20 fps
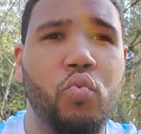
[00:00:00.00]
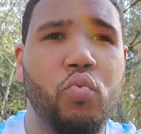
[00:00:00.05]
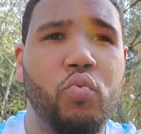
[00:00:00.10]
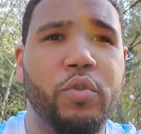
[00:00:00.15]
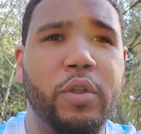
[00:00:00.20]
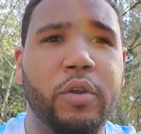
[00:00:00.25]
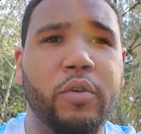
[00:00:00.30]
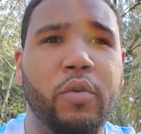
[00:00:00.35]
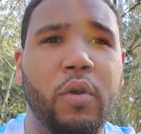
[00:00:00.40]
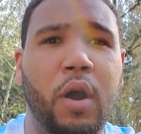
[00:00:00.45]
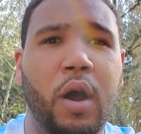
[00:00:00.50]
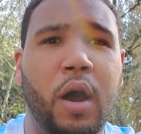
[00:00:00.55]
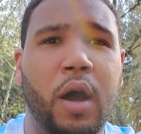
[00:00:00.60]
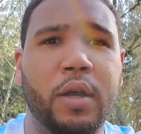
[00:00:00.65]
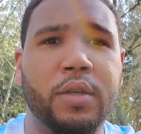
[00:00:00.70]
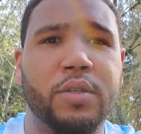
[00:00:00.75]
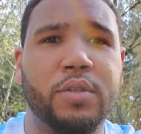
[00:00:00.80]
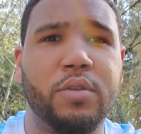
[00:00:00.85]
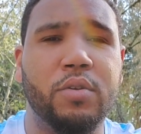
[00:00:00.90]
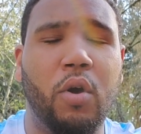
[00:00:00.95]
The
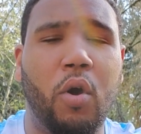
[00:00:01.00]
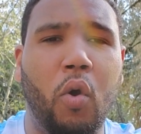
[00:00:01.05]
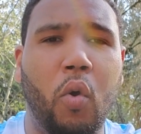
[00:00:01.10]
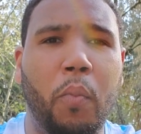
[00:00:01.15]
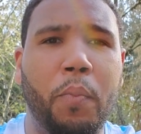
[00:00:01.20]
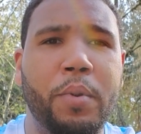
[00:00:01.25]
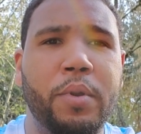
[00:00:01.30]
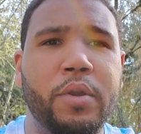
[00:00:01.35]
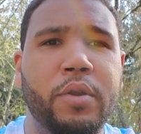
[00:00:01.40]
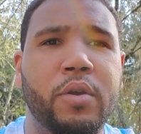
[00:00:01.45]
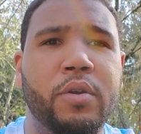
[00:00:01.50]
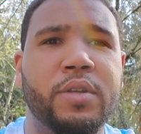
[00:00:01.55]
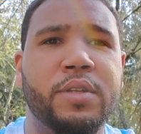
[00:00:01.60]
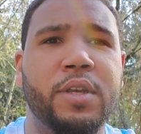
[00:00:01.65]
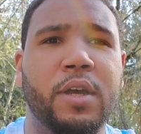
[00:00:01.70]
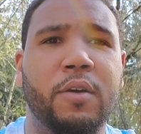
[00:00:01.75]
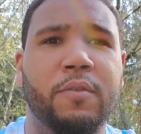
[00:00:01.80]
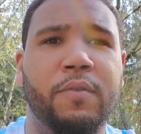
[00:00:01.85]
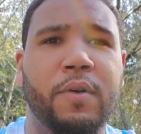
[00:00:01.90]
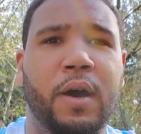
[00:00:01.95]
cross. Open
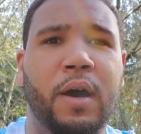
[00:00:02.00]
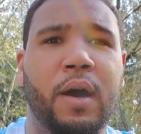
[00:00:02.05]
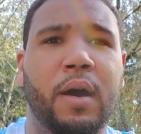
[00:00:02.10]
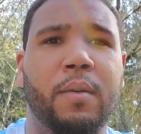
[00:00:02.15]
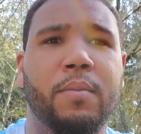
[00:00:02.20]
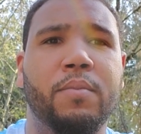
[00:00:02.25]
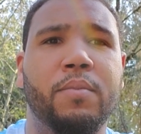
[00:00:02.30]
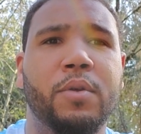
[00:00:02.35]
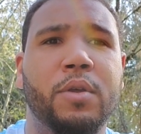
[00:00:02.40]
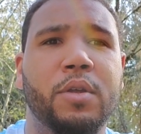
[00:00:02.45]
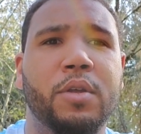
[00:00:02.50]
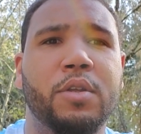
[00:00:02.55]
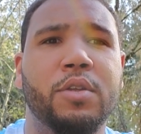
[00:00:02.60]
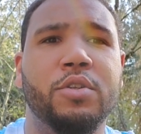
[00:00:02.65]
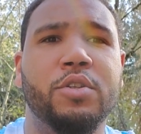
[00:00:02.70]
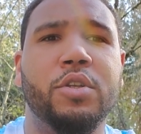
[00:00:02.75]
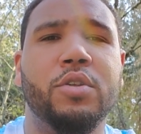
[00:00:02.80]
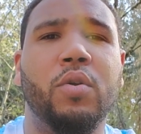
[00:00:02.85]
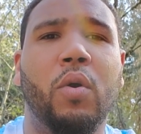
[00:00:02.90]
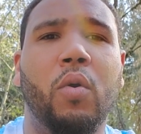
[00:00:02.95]
yourself up.
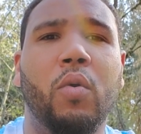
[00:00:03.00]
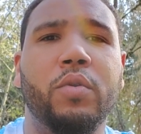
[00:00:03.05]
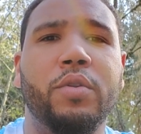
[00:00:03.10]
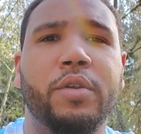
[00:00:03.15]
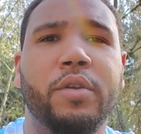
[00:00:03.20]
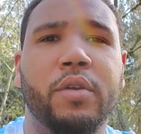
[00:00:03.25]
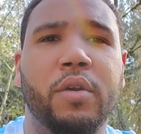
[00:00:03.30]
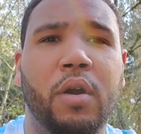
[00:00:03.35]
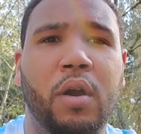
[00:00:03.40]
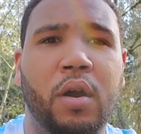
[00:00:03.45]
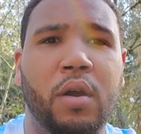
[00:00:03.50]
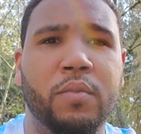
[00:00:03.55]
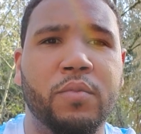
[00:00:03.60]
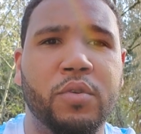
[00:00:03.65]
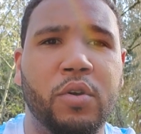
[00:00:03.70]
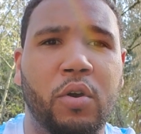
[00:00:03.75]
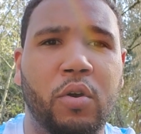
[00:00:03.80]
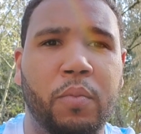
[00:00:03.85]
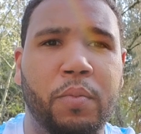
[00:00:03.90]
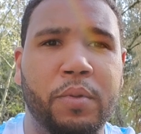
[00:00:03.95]
Just holding your arms
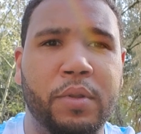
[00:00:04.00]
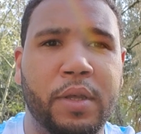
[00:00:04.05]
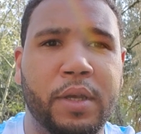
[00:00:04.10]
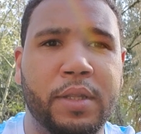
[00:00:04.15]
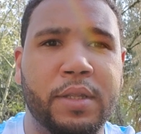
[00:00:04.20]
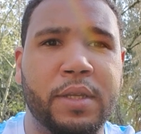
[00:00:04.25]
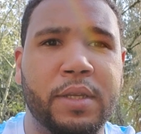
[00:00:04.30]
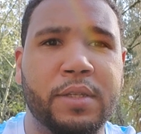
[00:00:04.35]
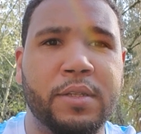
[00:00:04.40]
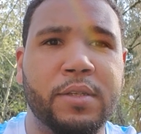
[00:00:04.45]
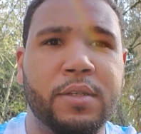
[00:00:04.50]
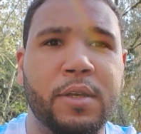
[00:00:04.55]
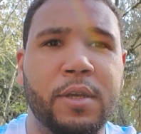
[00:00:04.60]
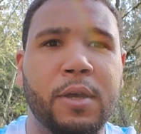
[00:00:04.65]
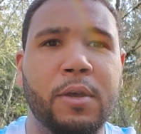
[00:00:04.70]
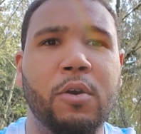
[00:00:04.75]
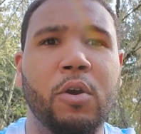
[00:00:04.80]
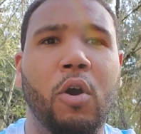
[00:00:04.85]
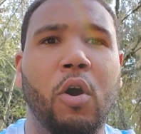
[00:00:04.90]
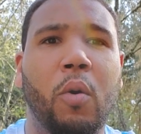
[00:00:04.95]
open like this.
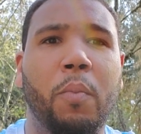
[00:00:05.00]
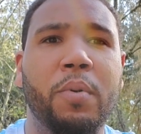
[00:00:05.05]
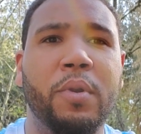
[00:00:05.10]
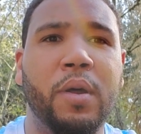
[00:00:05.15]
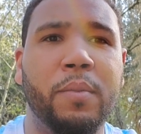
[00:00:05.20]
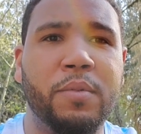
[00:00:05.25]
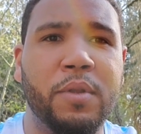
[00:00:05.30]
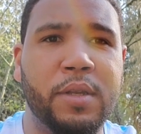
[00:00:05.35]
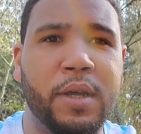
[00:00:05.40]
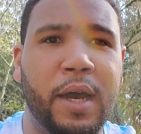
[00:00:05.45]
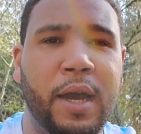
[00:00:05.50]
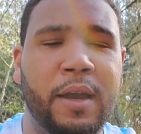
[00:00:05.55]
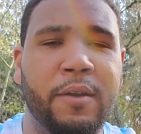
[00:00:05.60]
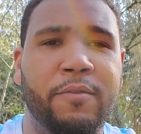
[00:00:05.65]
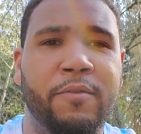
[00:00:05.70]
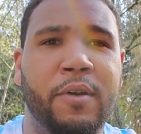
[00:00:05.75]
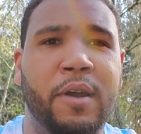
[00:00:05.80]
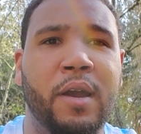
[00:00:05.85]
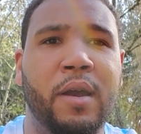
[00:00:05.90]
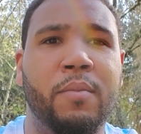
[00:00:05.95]
Open up the
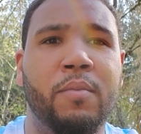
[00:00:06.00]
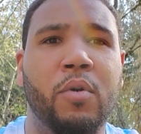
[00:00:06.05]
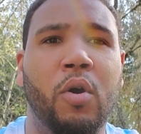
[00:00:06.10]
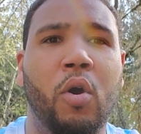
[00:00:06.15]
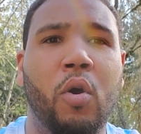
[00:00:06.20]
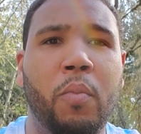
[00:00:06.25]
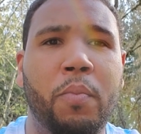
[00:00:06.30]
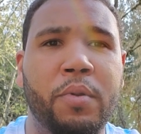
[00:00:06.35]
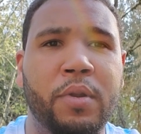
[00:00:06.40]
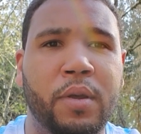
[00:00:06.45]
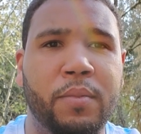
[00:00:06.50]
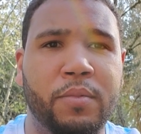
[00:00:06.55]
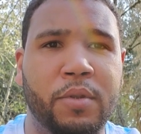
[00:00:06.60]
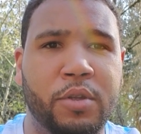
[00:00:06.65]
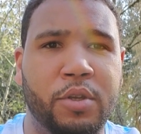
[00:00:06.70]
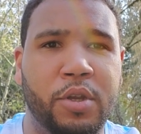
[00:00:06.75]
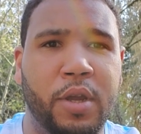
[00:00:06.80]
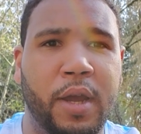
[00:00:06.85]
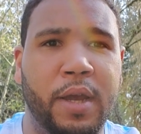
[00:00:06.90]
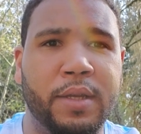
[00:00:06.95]
diaphragm. Open up the
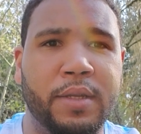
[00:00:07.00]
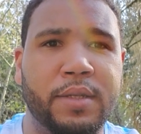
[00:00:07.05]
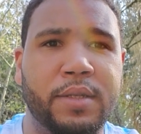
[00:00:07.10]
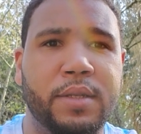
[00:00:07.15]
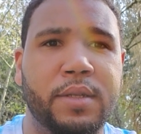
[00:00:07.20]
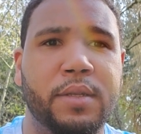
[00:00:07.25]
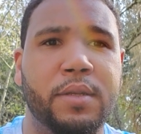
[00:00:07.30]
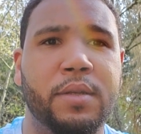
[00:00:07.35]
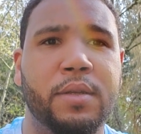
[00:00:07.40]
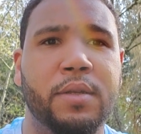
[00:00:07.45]
chest.